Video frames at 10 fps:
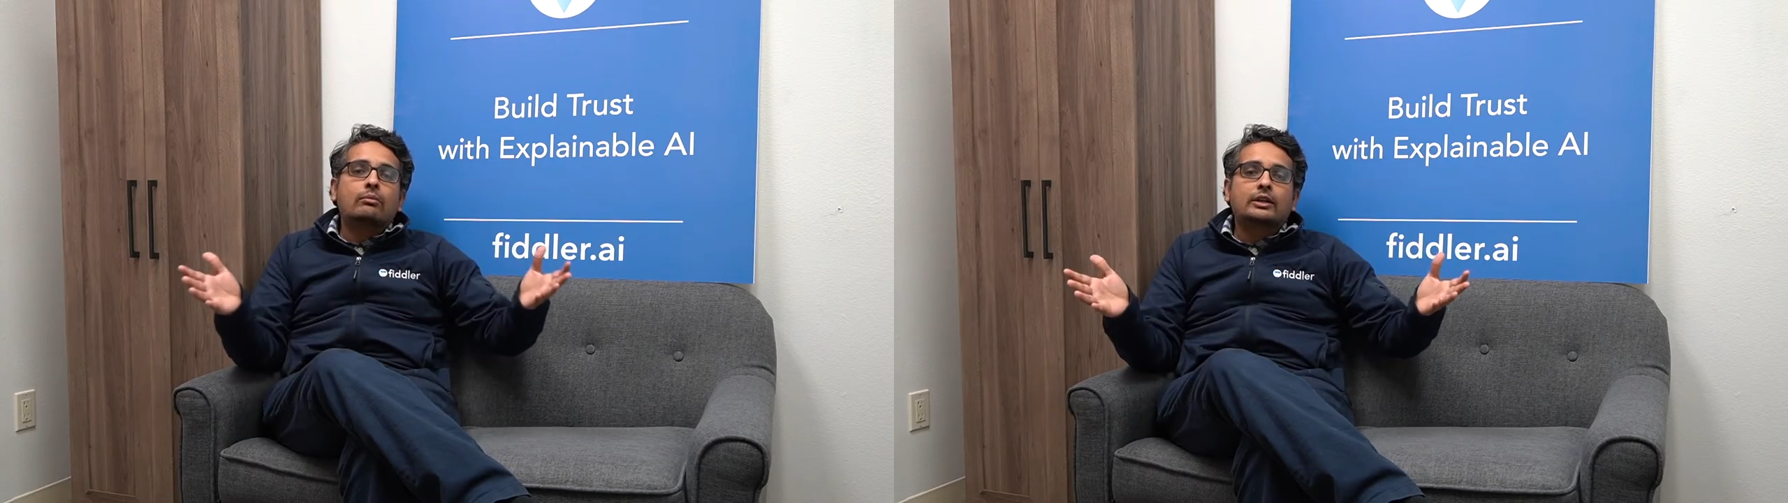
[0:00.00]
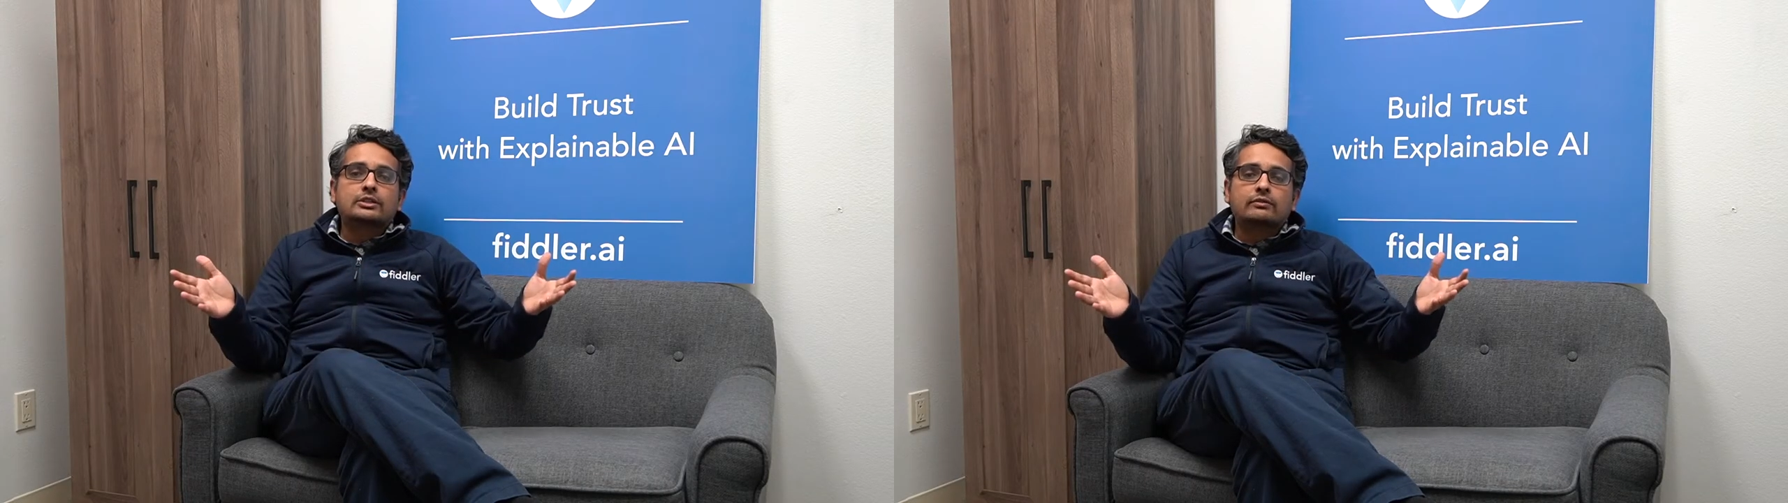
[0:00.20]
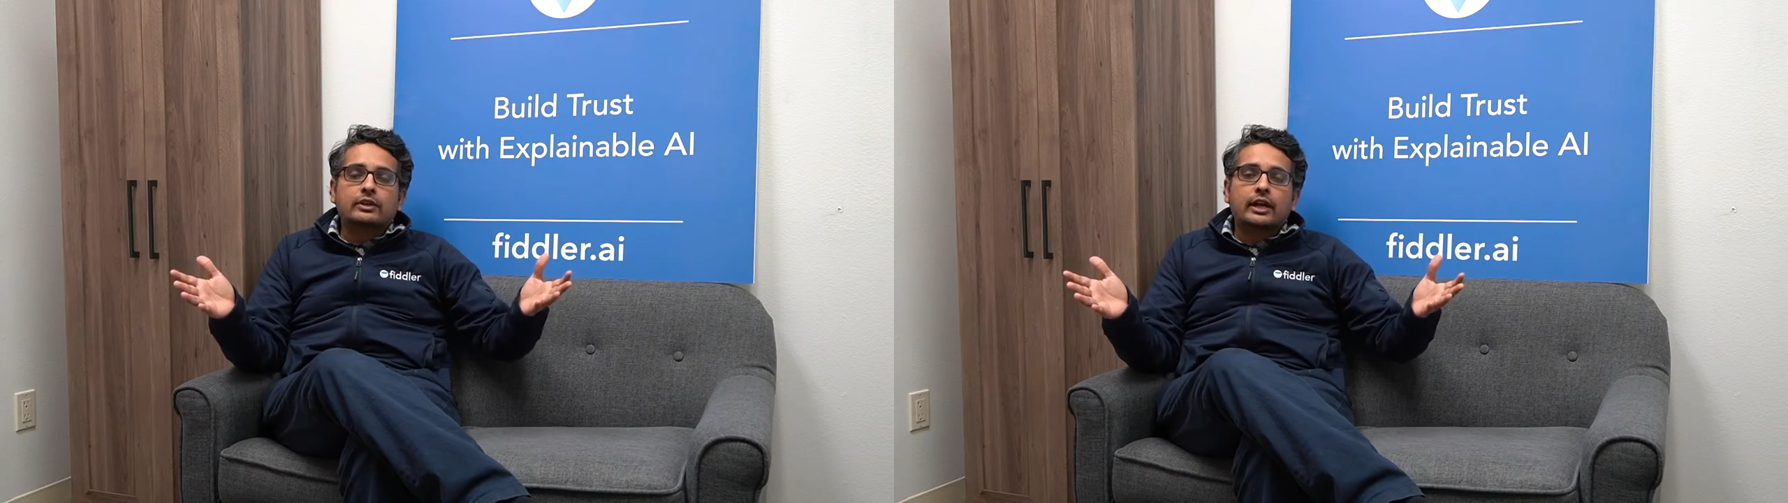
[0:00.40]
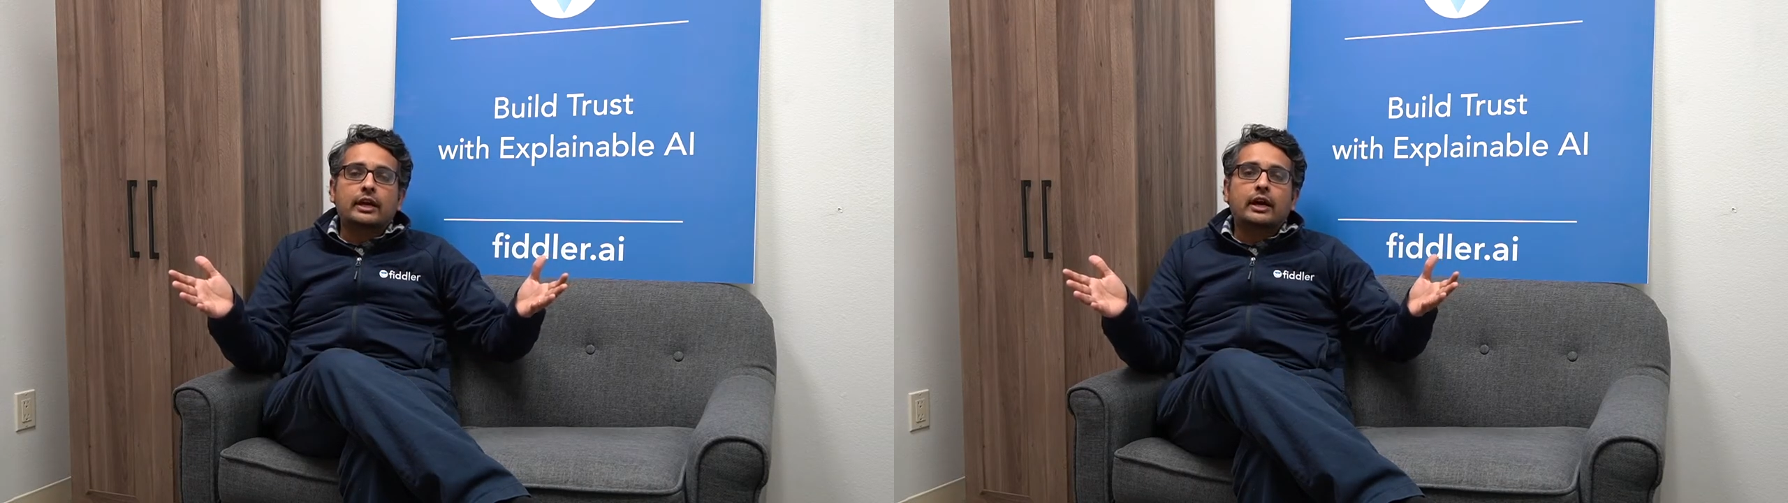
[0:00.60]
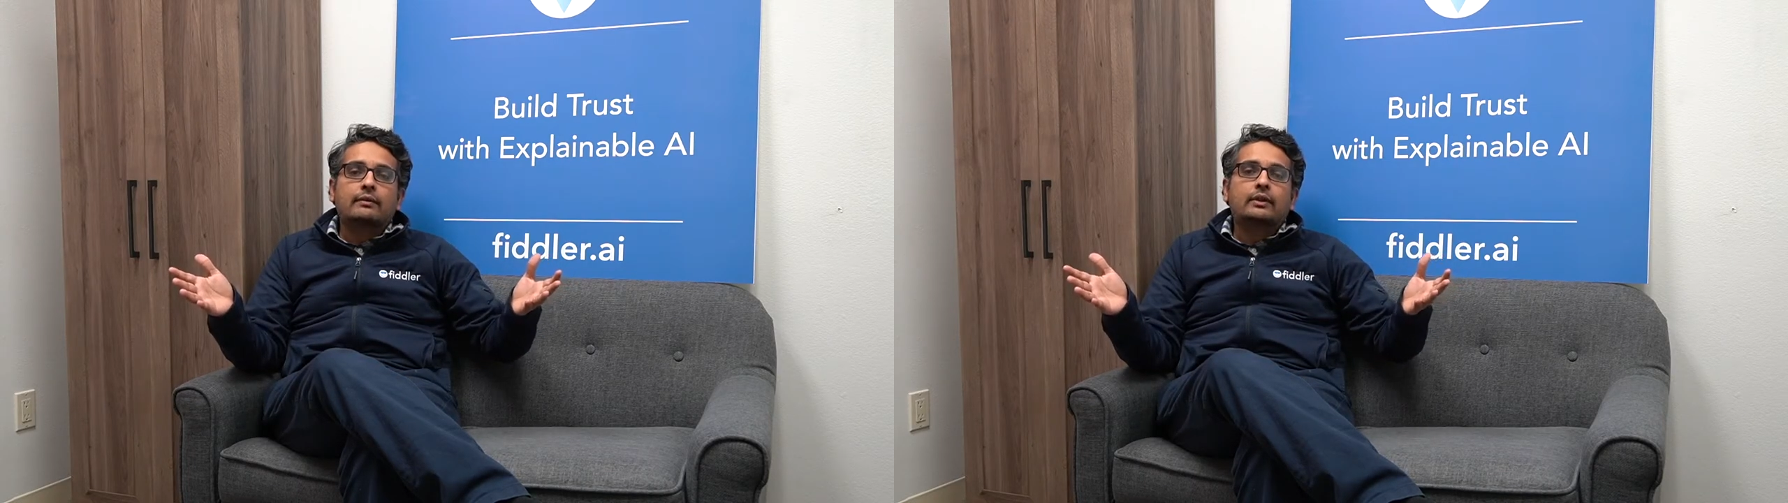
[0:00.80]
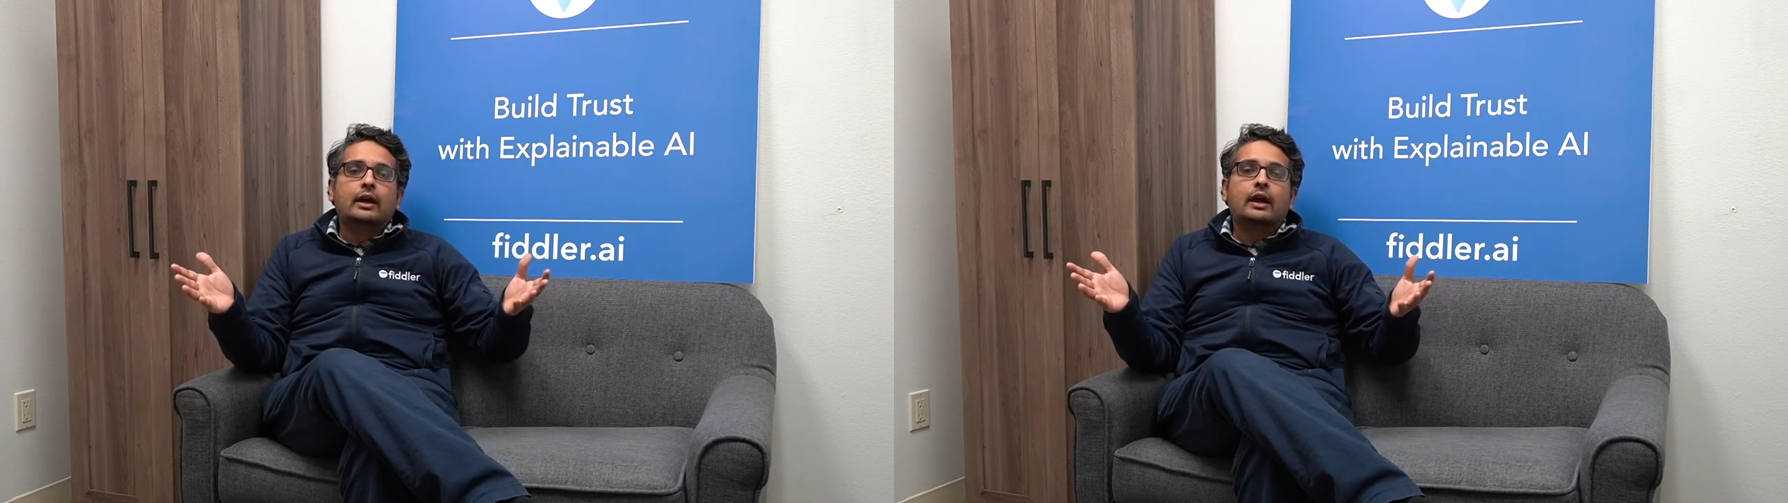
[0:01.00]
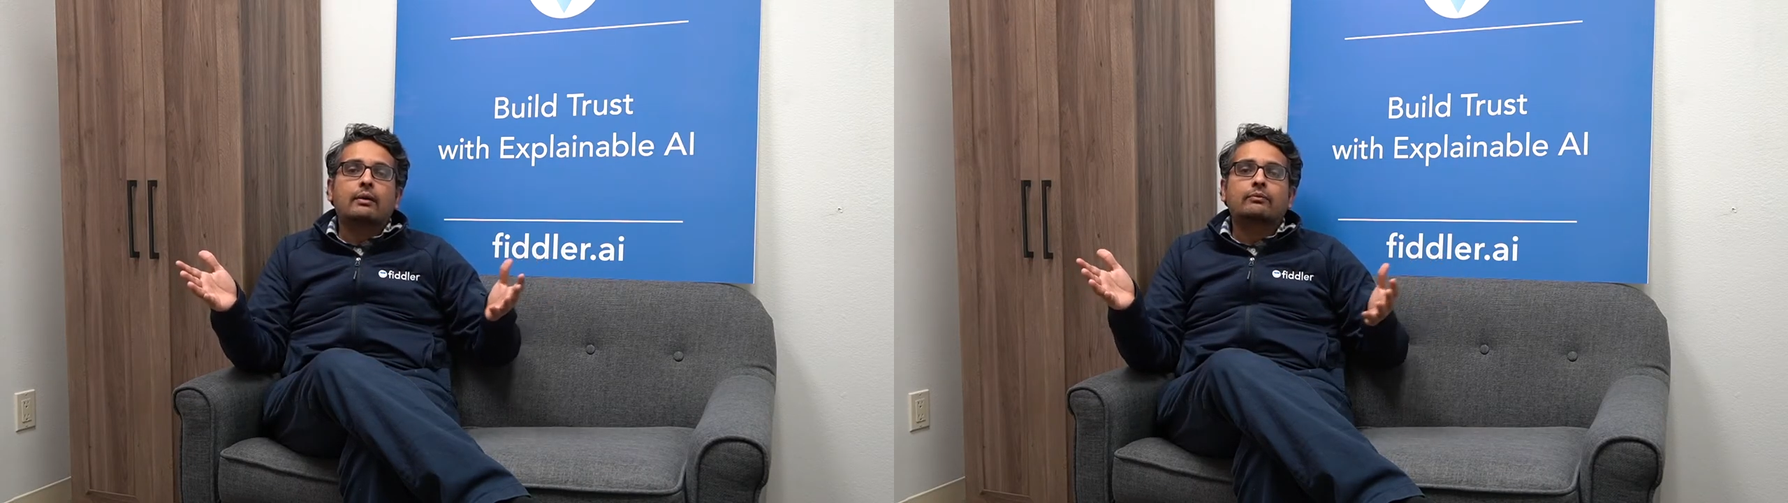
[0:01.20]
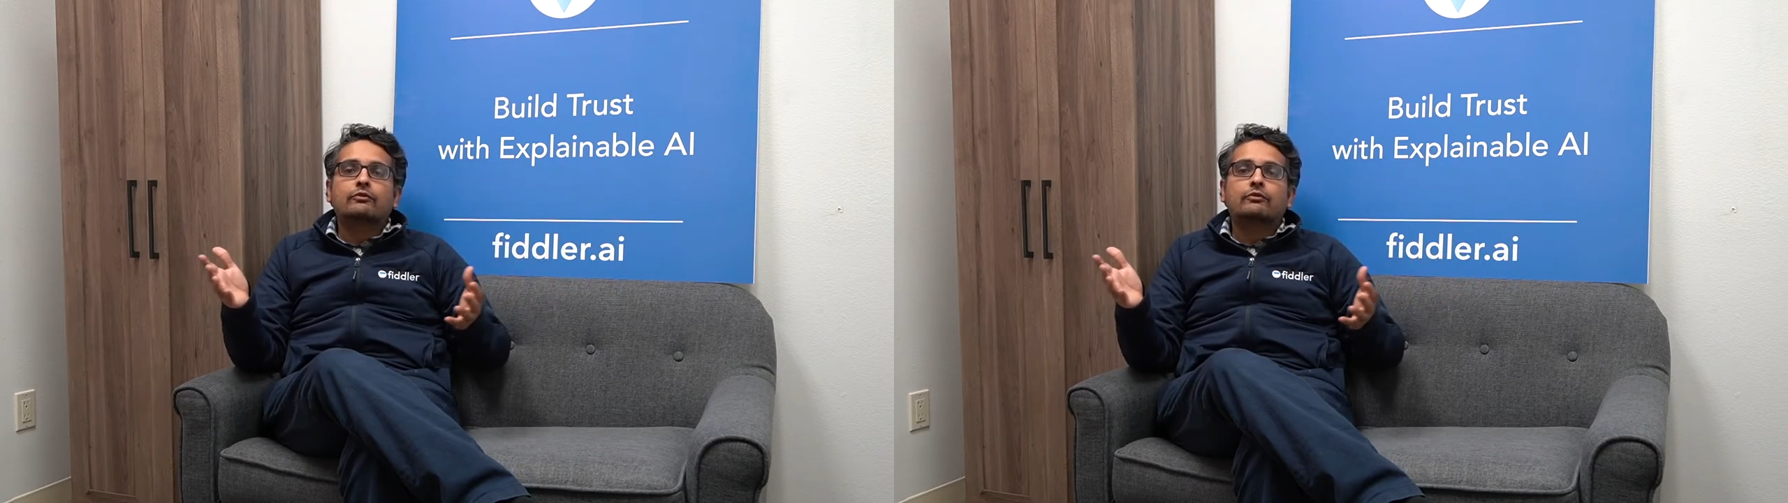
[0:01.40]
bunch of data um,